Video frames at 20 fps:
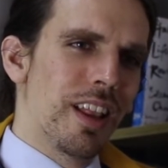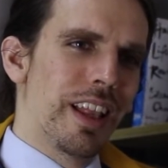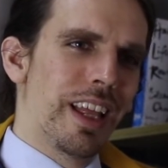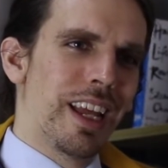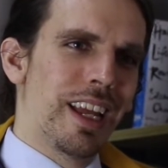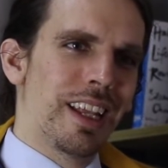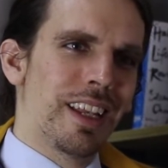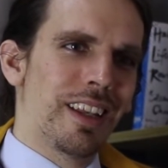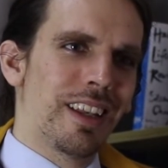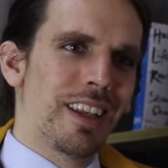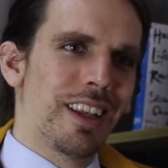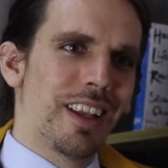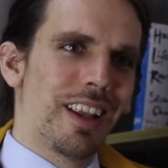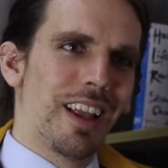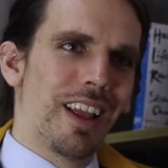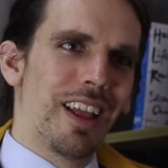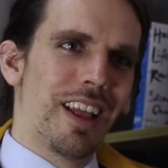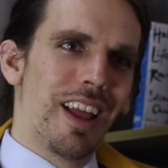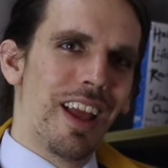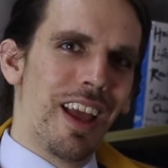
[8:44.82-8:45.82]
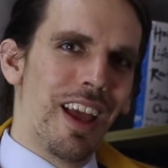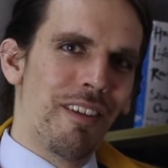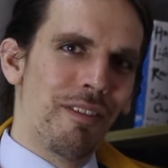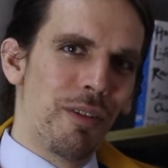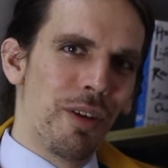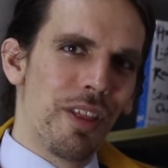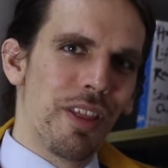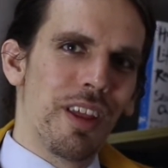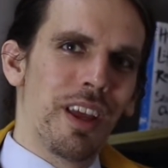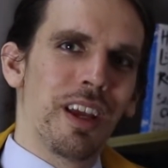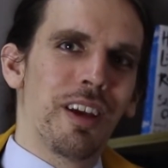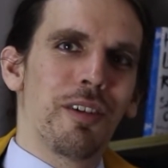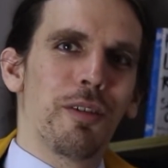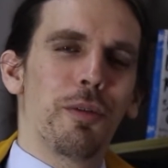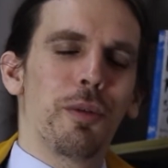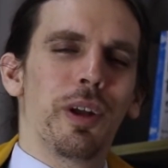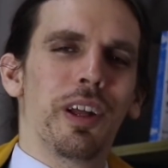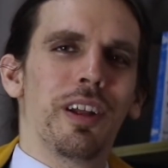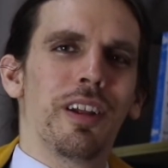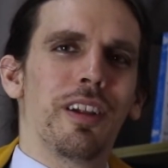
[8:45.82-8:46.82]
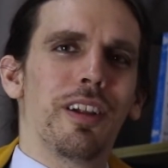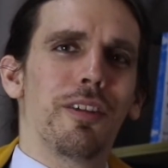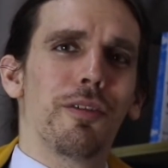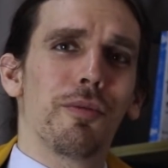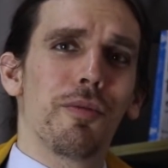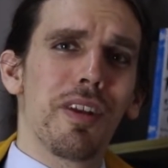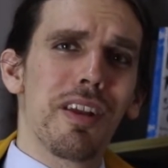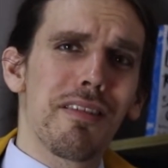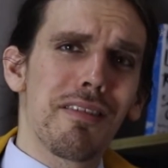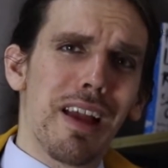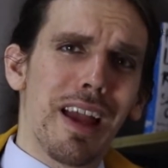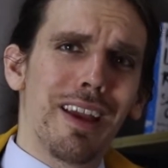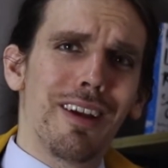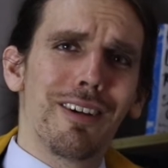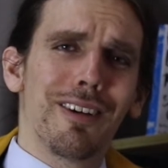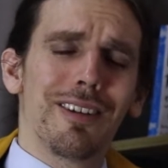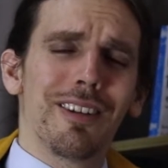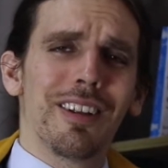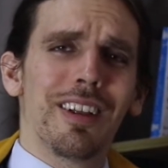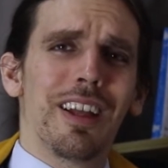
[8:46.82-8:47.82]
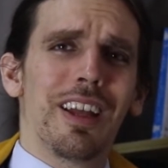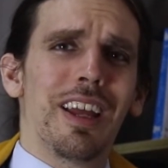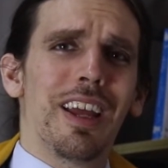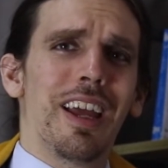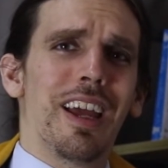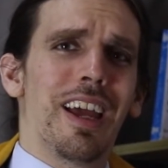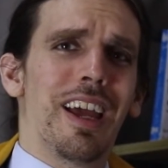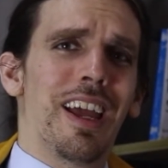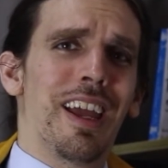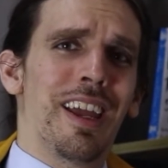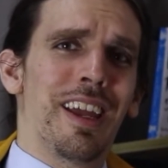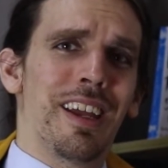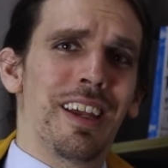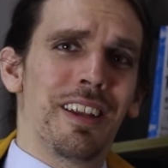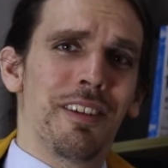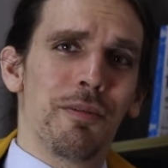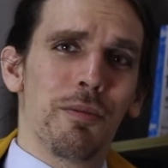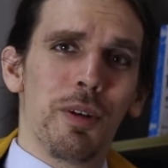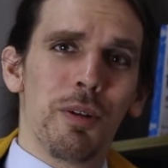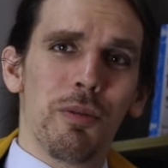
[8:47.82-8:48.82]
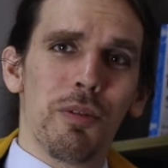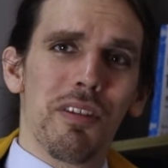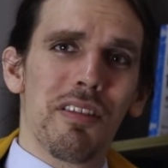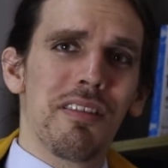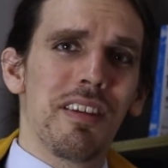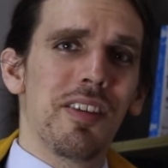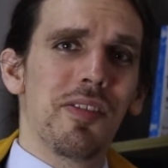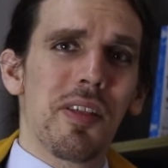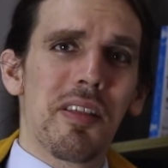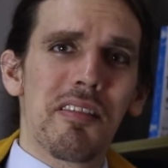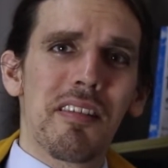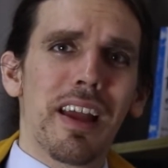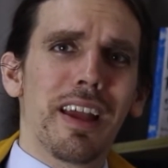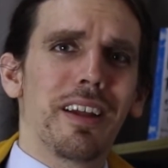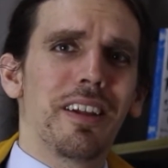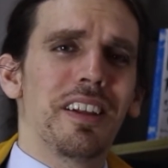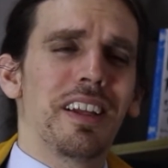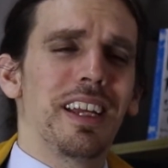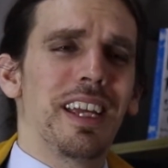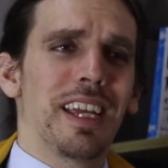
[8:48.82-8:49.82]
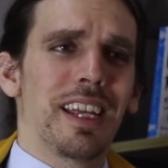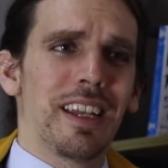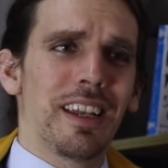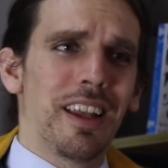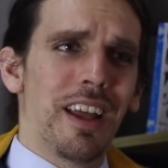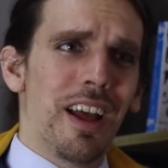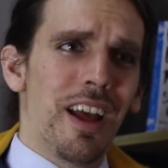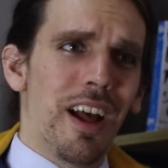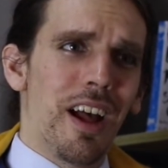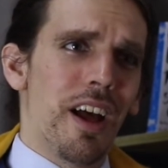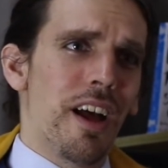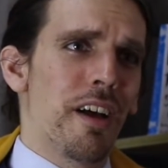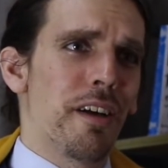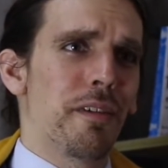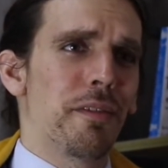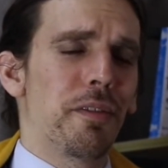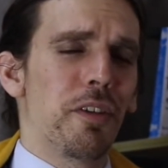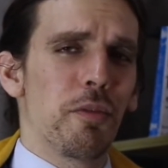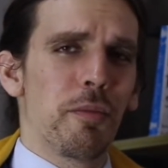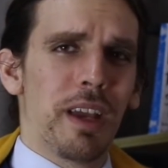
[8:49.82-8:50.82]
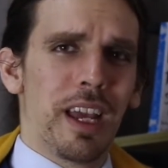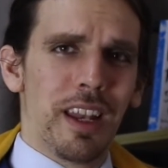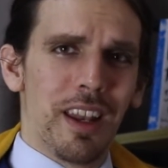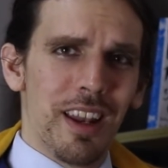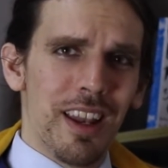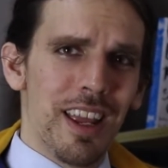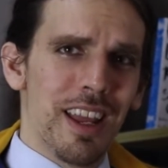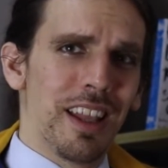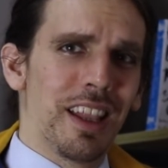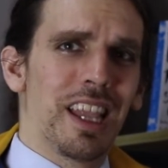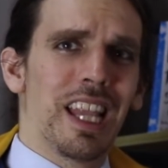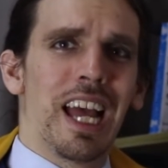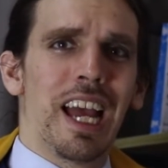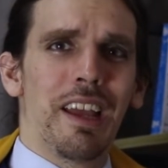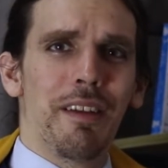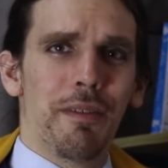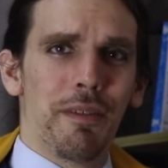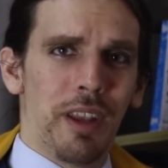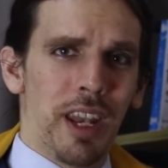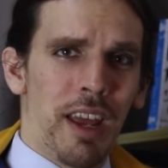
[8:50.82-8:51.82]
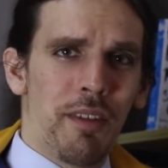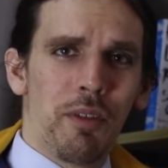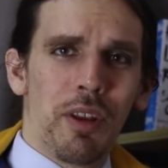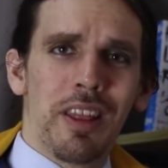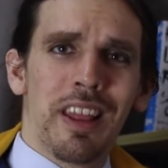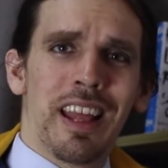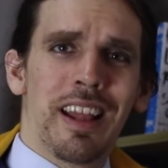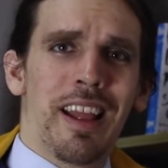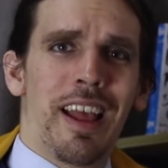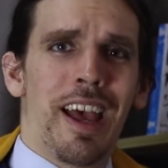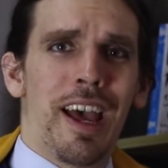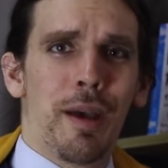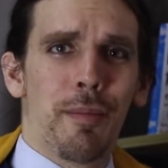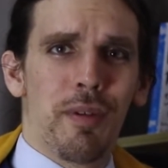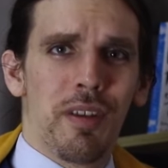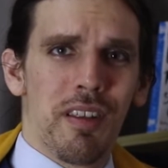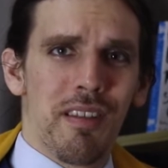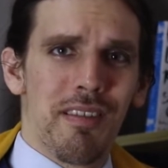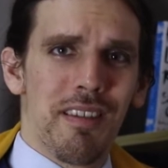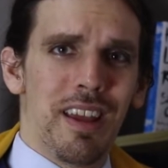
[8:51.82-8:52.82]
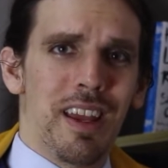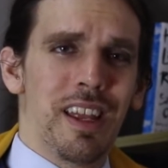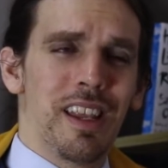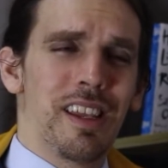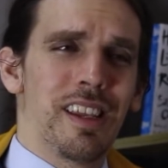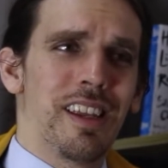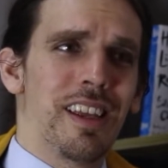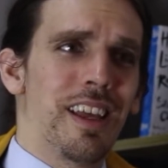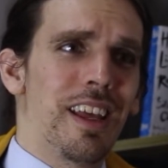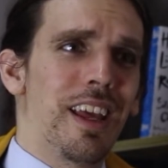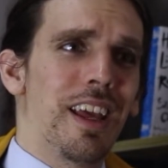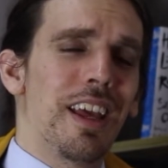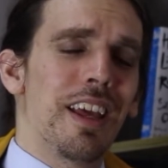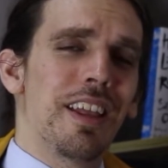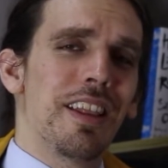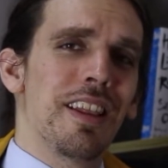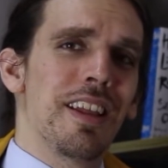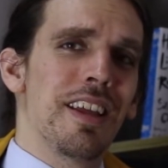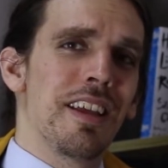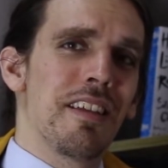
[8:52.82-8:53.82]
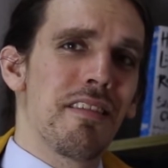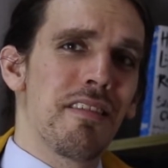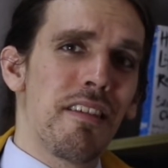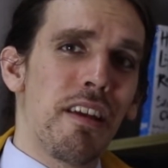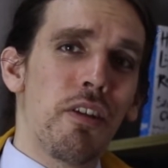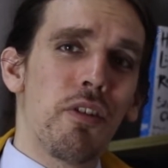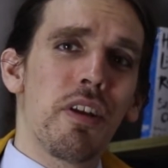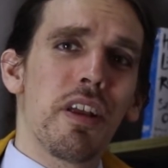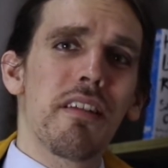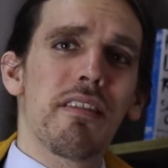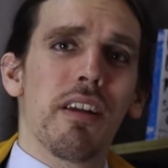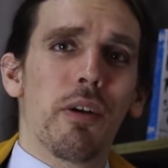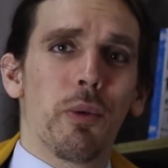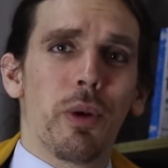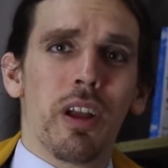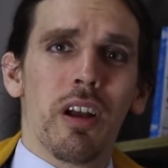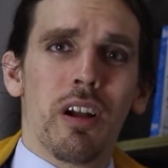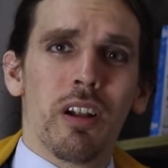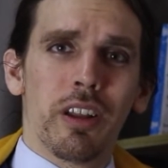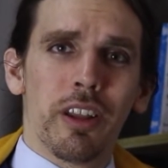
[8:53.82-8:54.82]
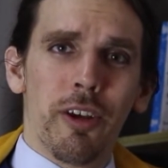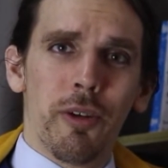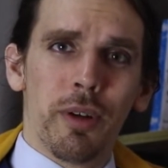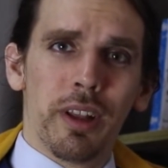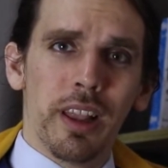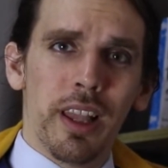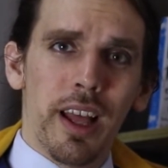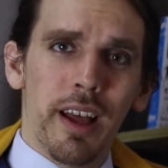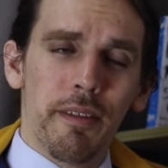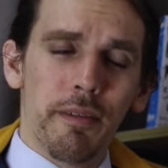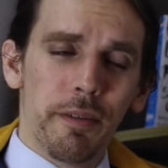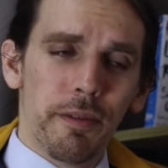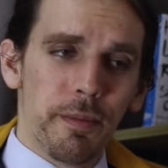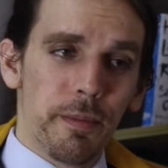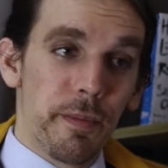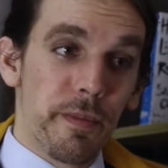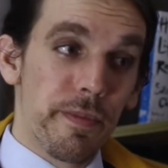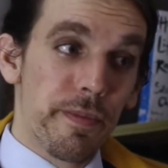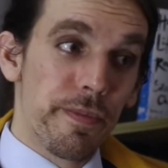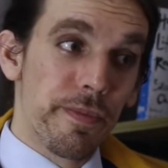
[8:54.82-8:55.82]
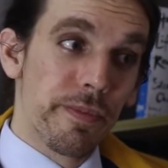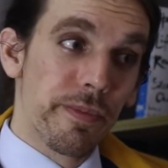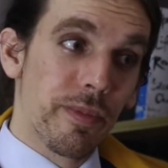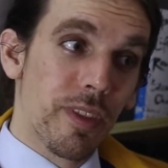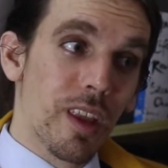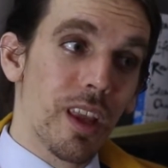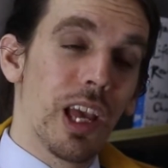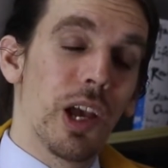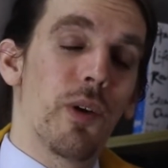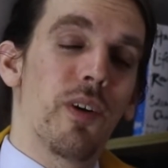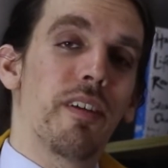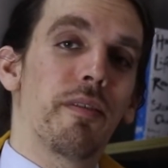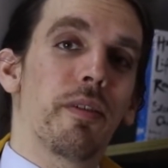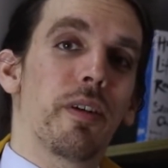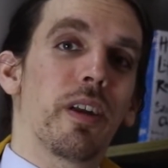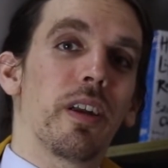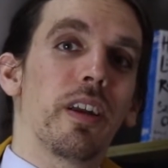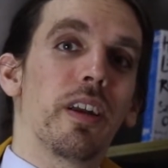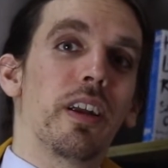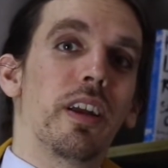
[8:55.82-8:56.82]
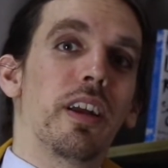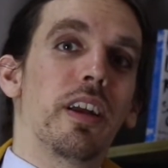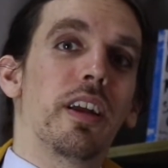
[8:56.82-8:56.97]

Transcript: then everything will recycle, and we will see the cycle again of humanity and life and everything that happens in the series that we all know and love. However,